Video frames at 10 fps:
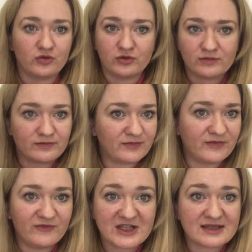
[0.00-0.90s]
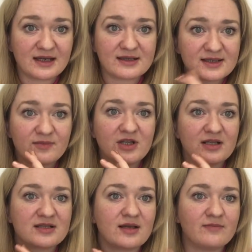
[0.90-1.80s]
or viscose, something
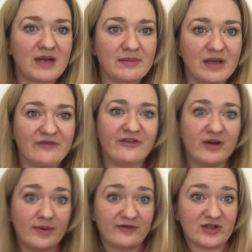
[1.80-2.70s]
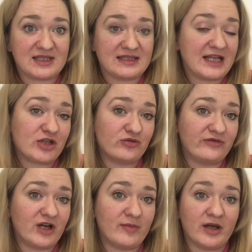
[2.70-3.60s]
that's a man-made fibre versus natural
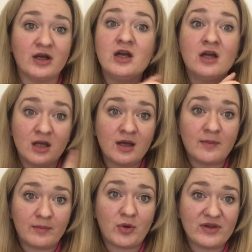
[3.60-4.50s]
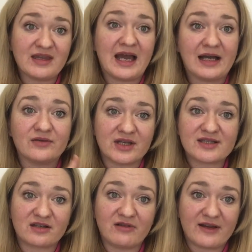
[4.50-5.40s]
fibre. Point that out,
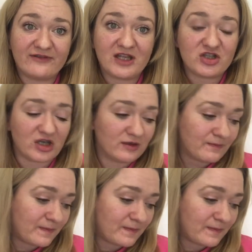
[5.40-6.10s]
that's a great feature.